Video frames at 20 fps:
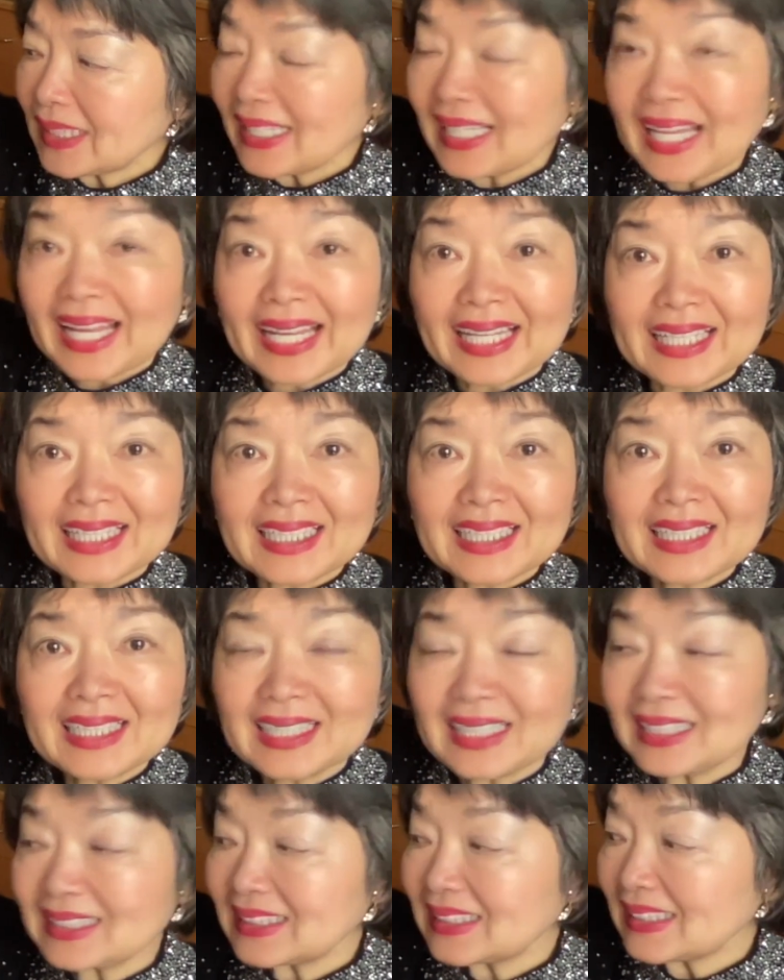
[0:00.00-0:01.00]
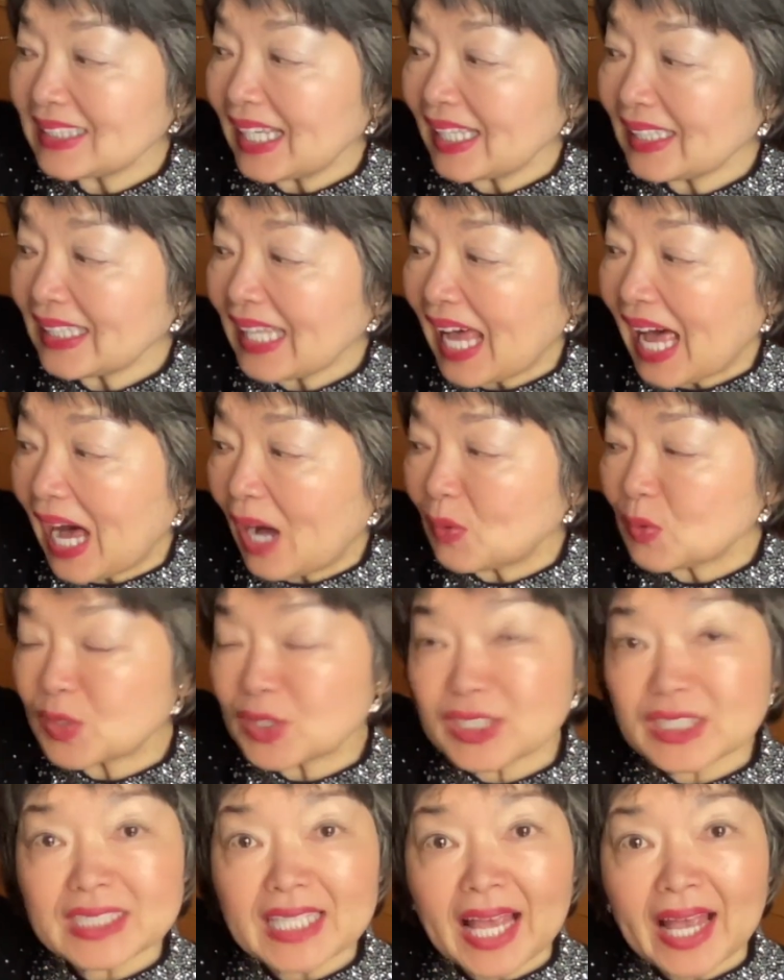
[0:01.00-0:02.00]
line is not
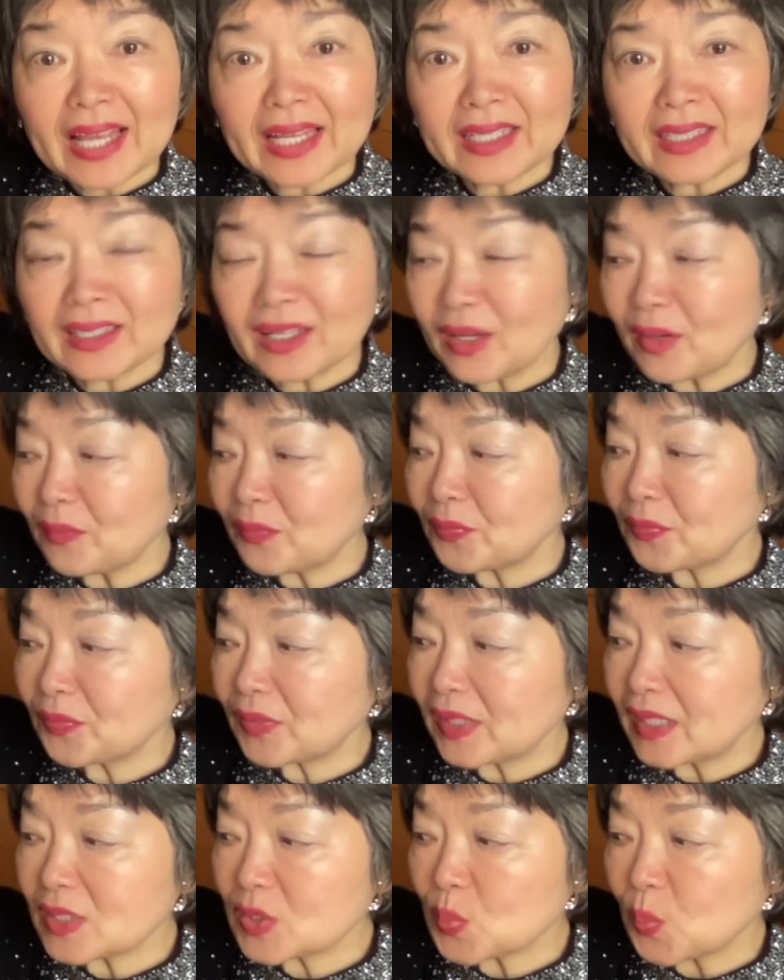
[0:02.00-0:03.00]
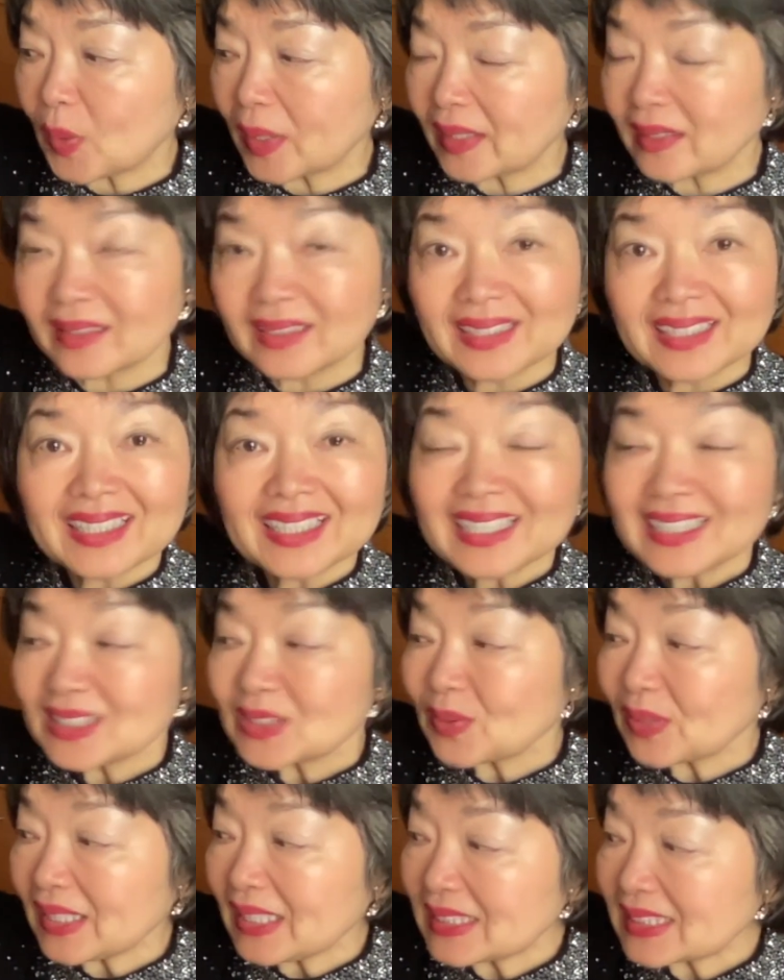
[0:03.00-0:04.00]
outside of this one,
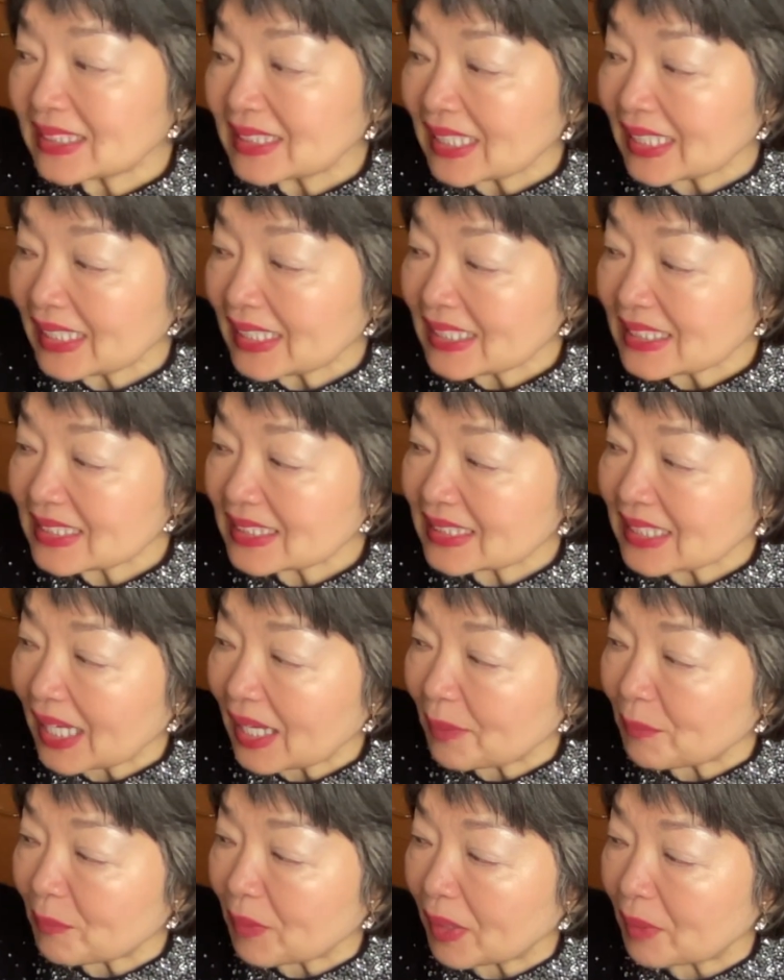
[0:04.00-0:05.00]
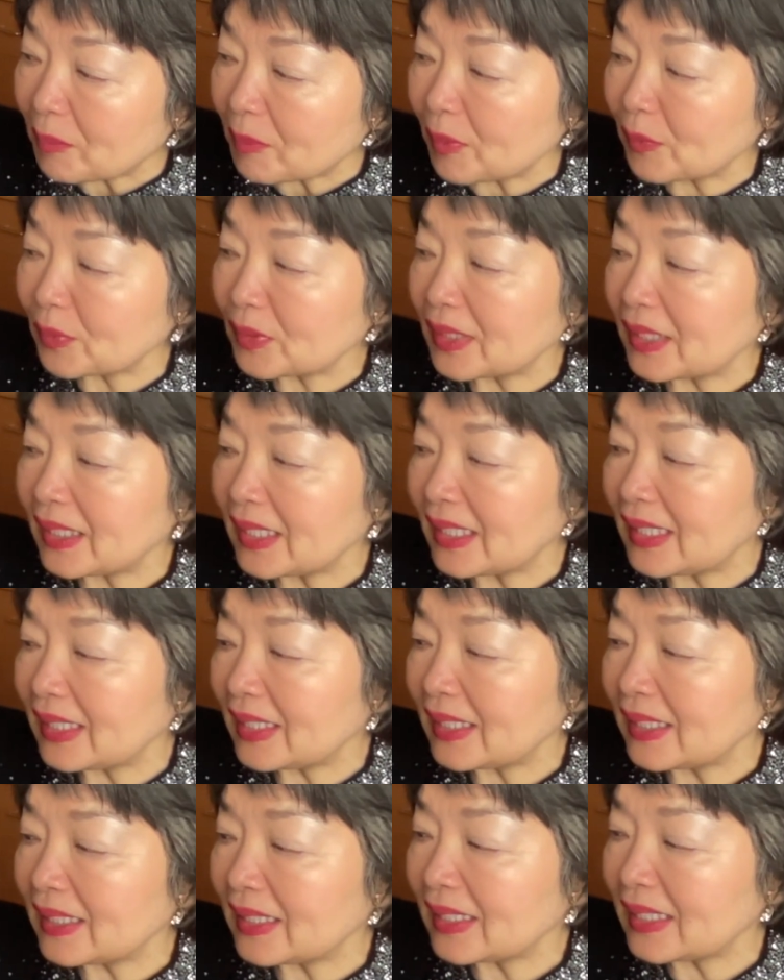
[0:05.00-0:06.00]
so it's it's about
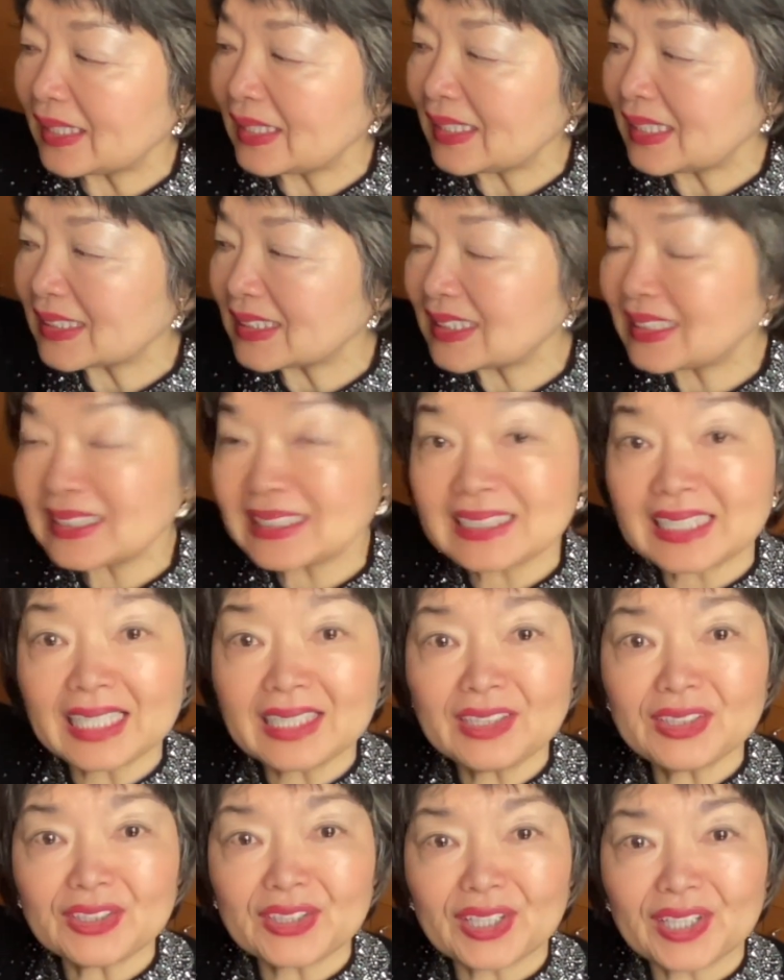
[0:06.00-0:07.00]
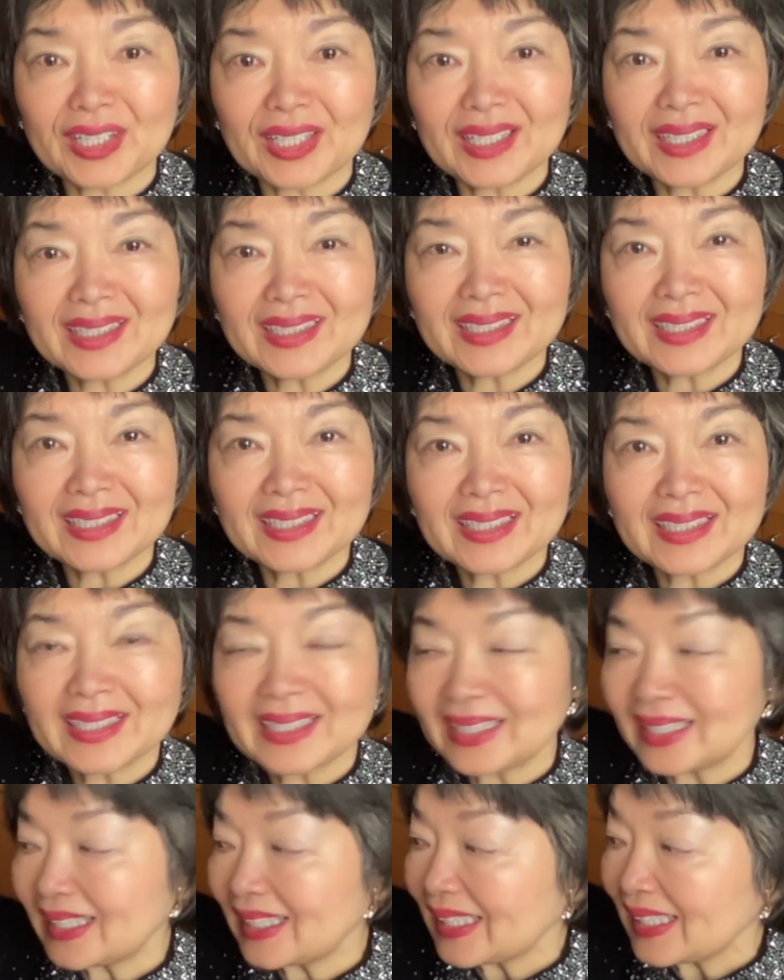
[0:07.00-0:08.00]
in the center,
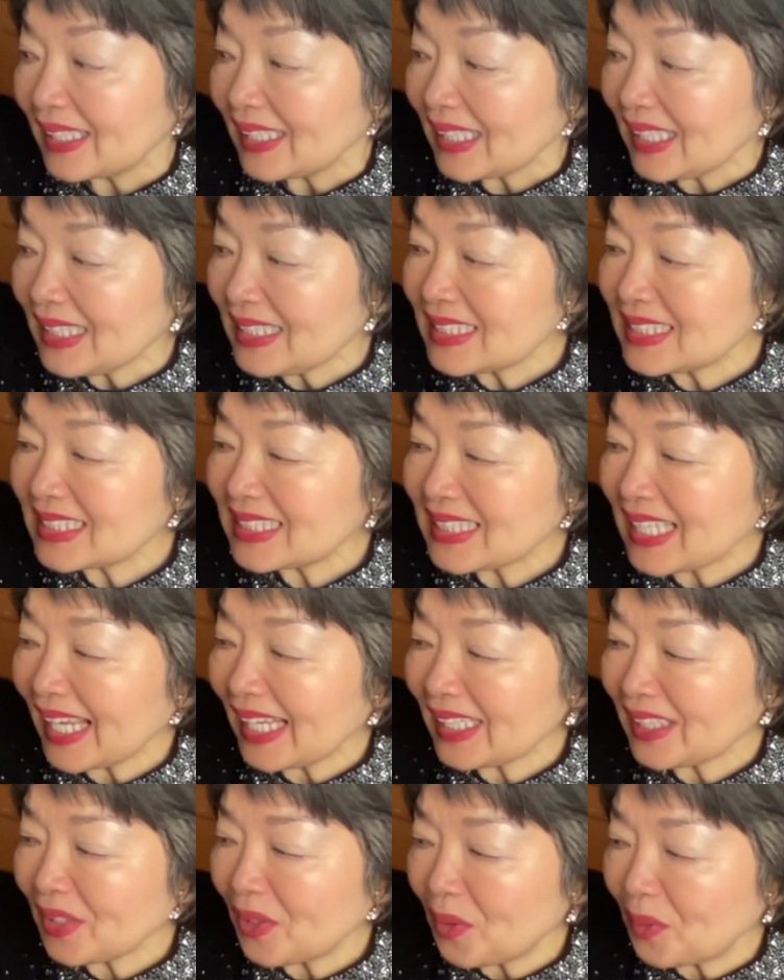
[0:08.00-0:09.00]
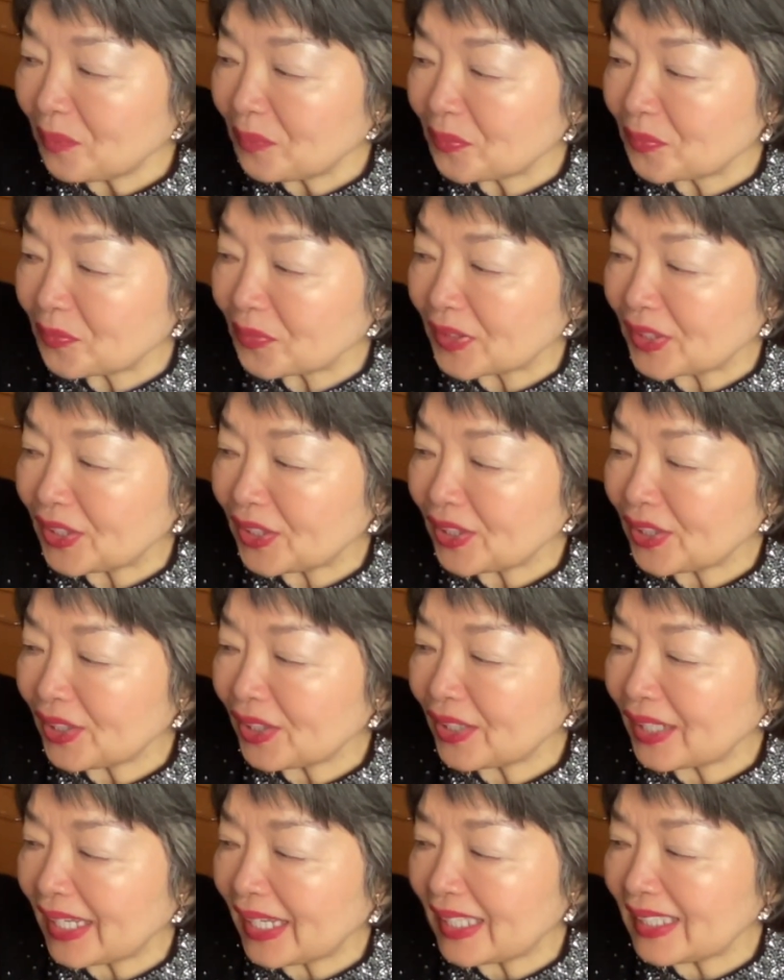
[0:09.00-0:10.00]
inside of
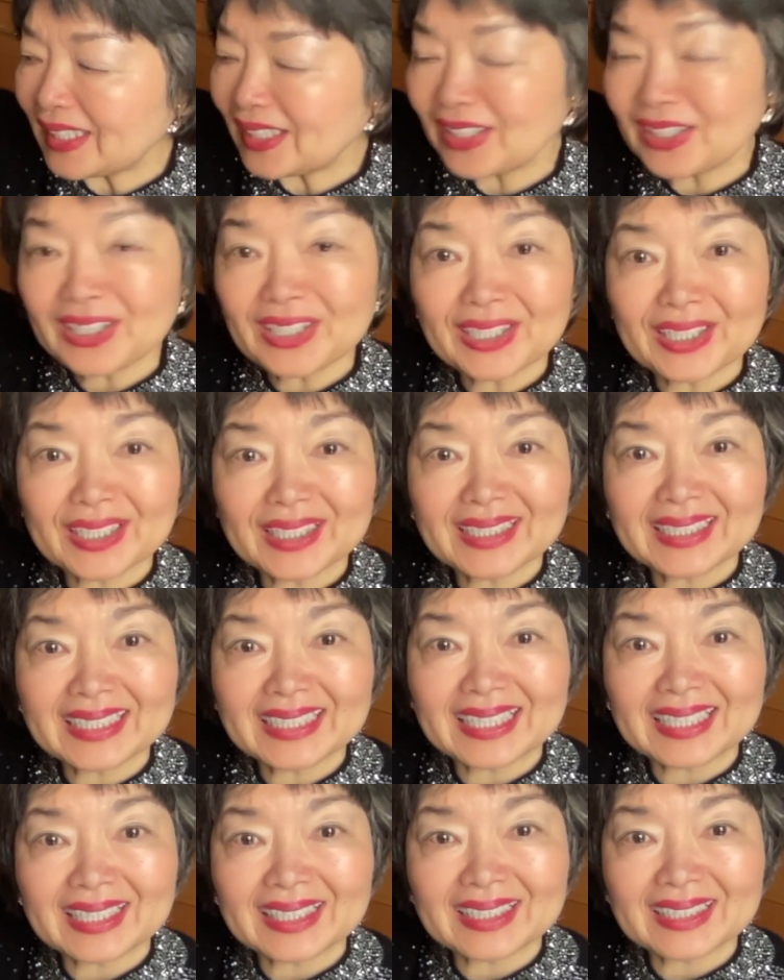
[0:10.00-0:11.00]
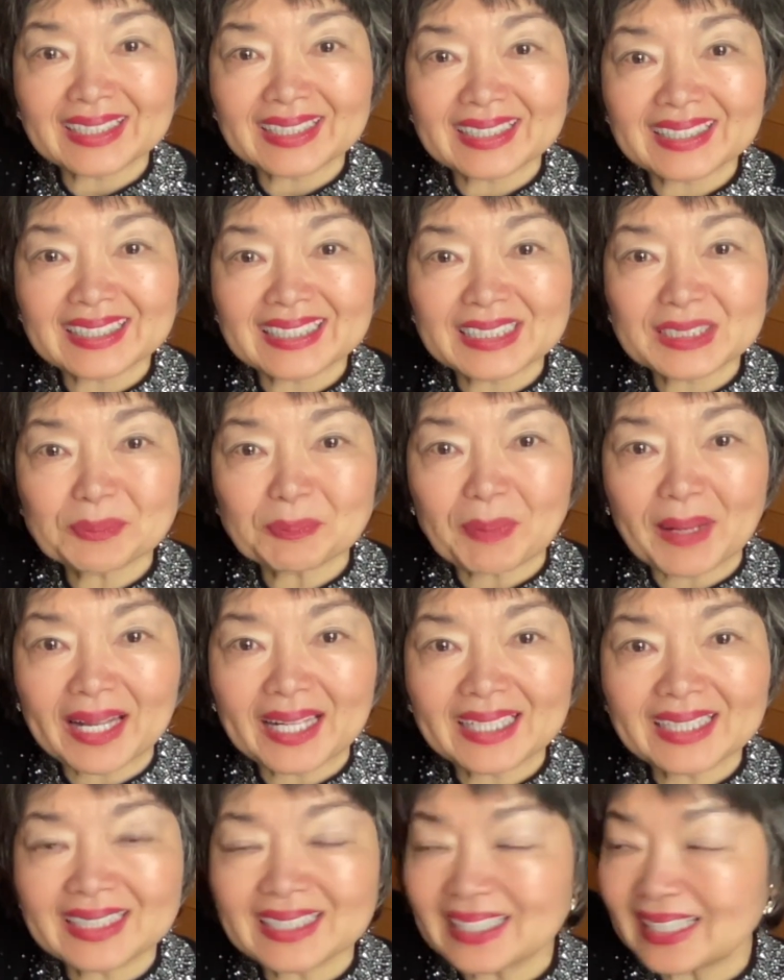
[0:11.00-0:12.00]
here and here, this
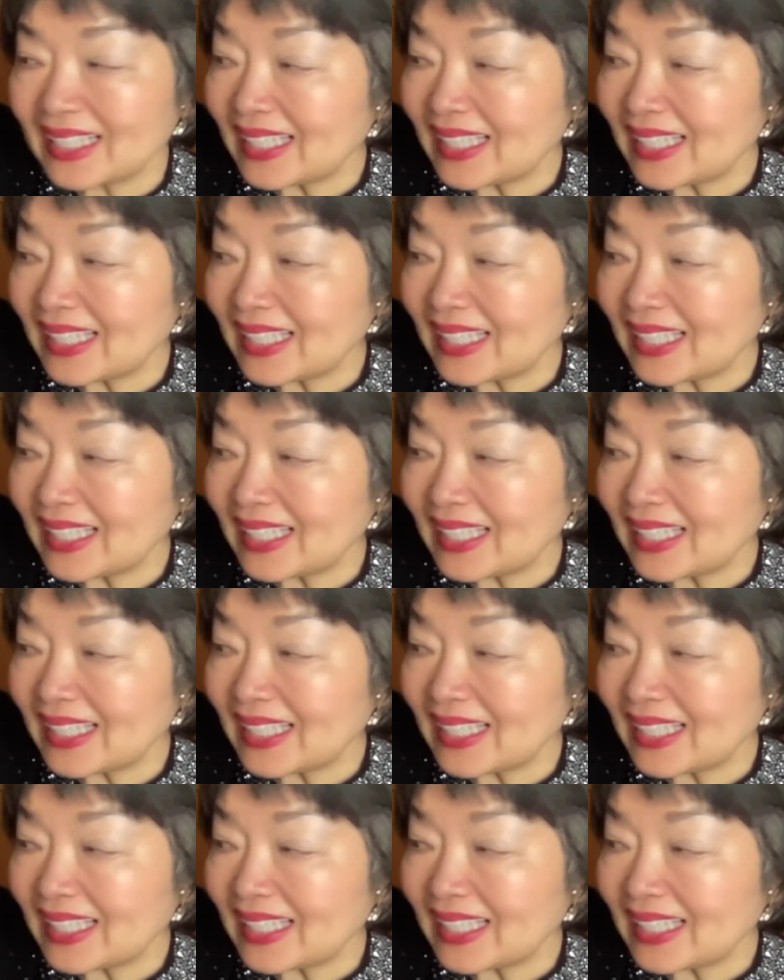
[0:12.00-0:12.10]
part.